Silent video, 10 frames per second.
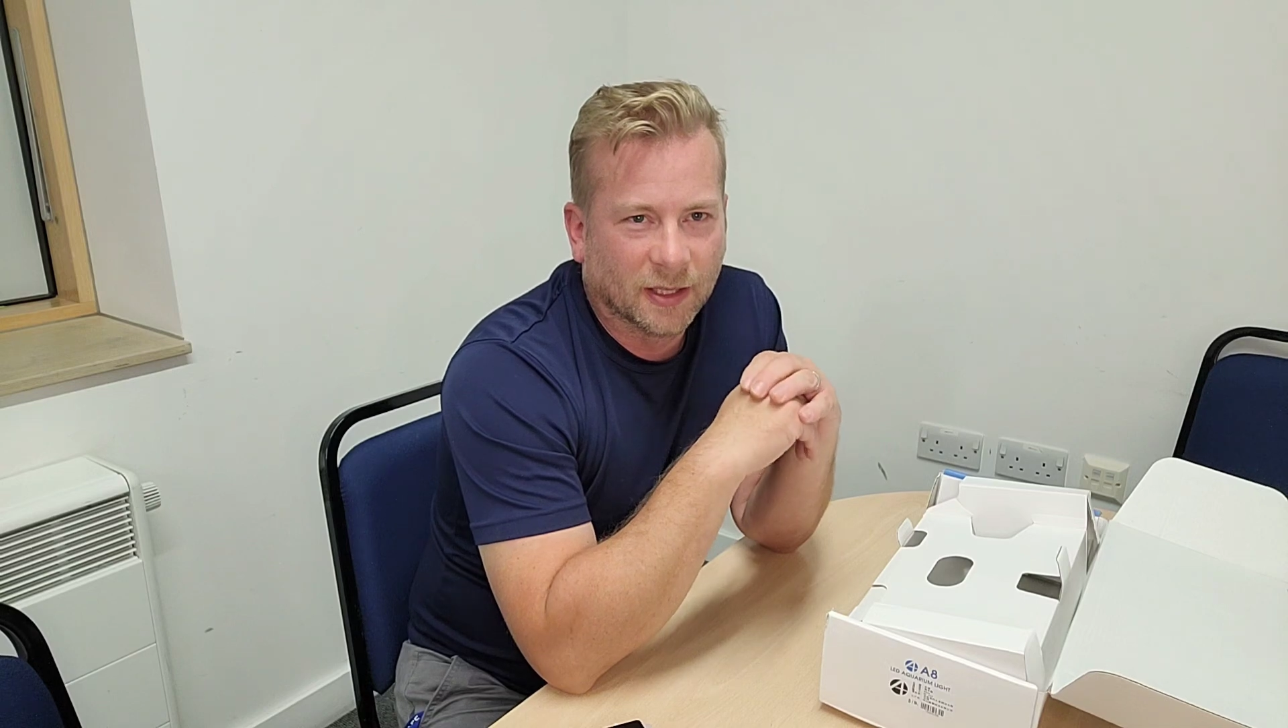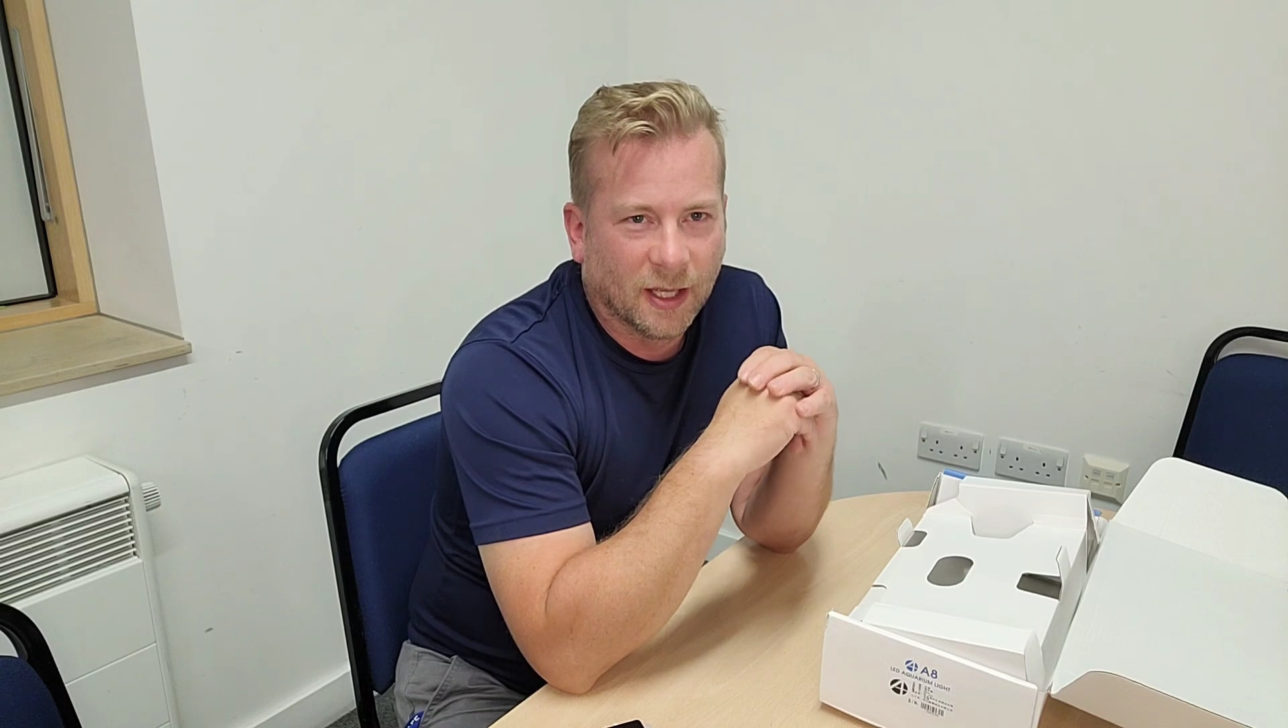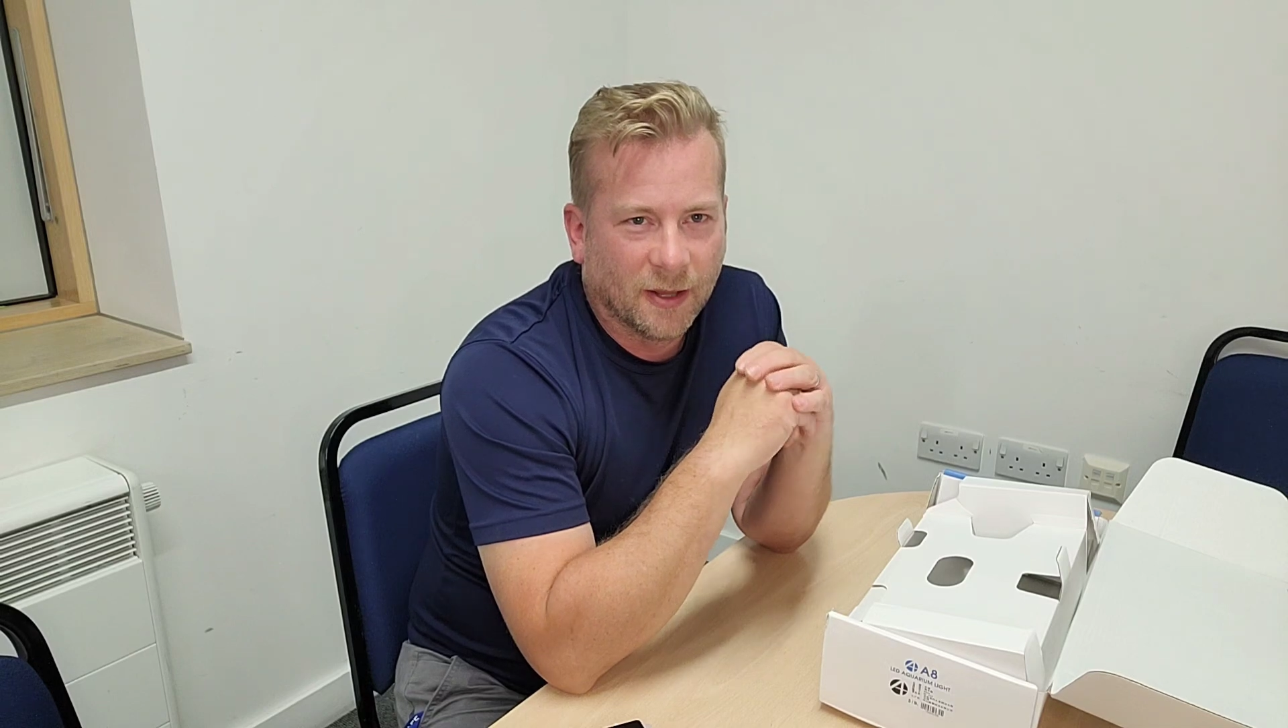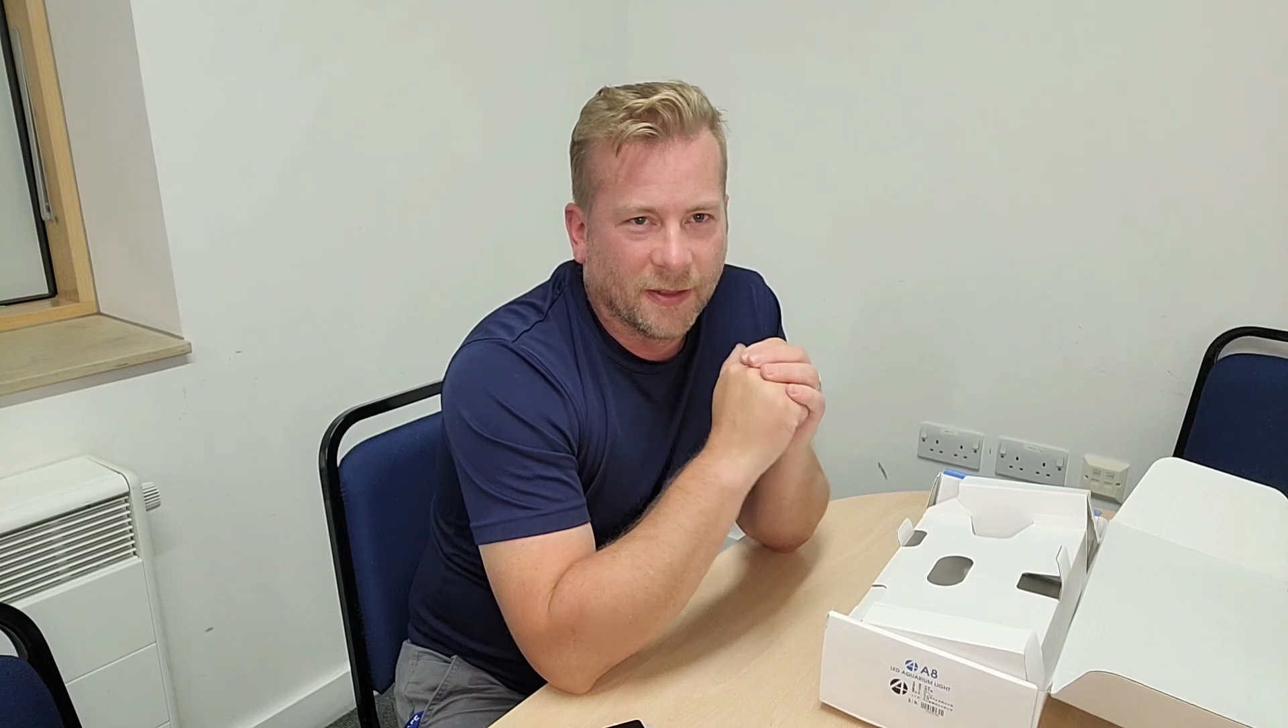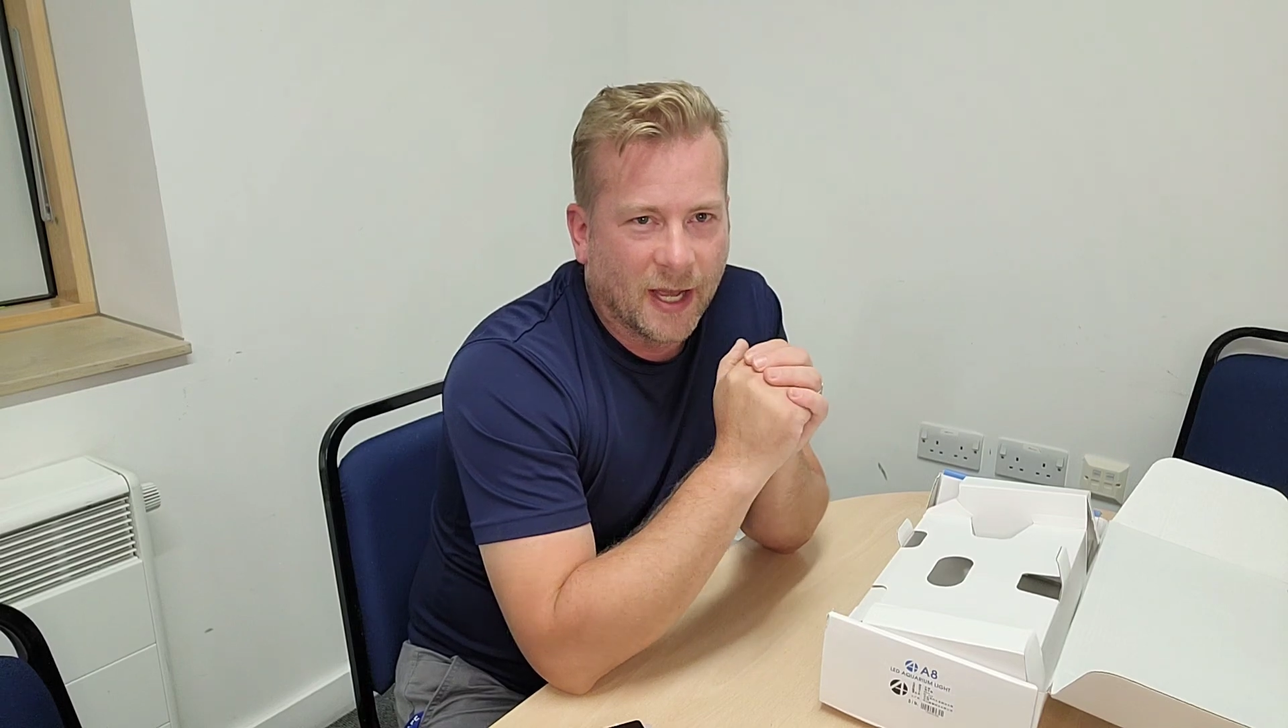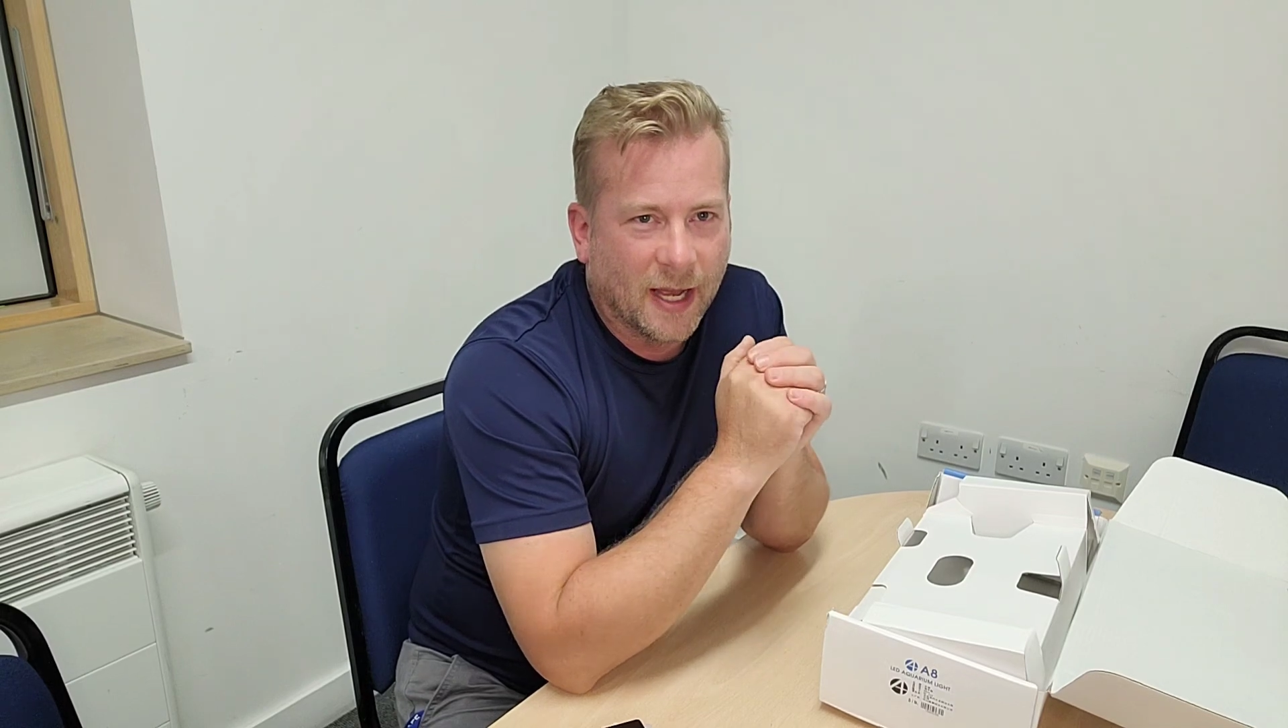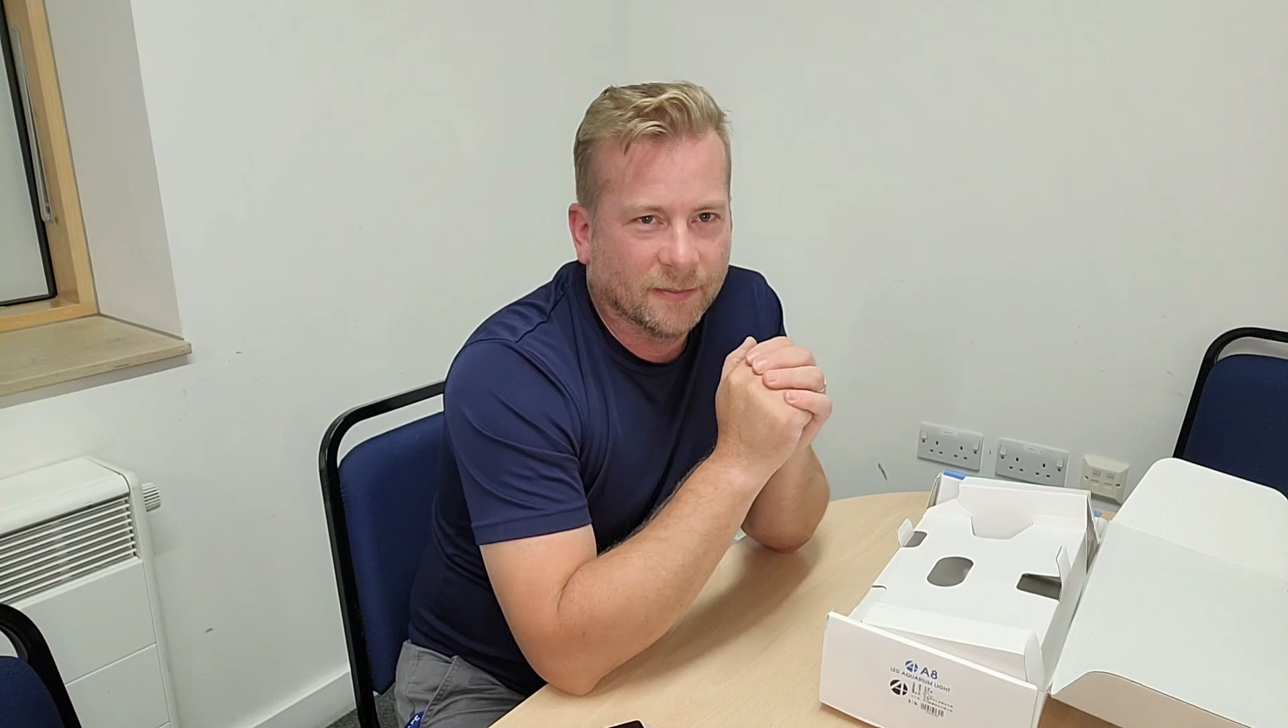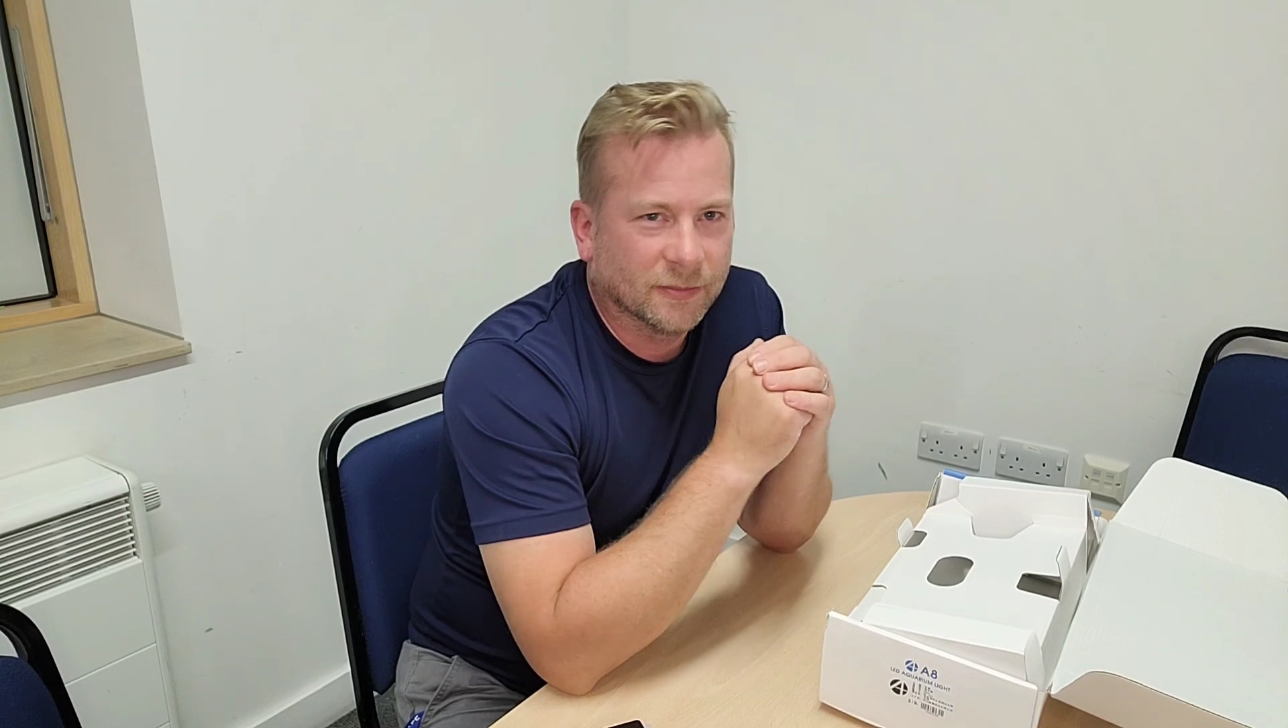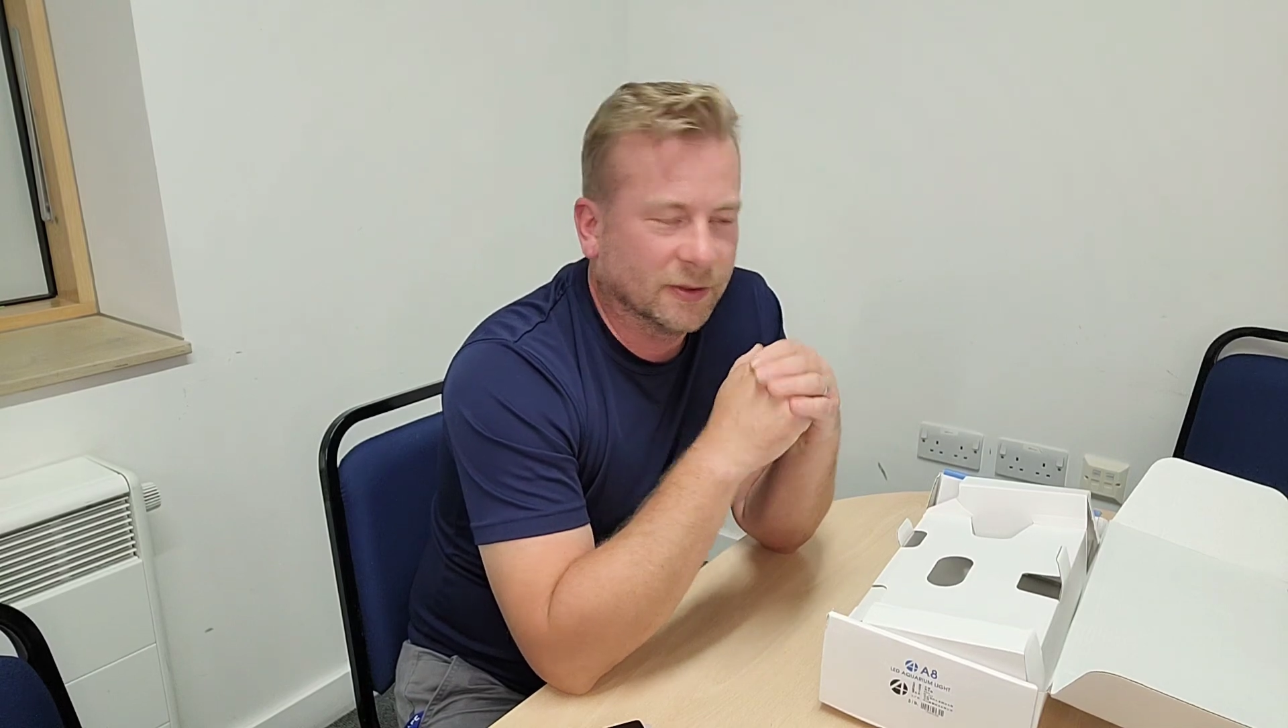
like that,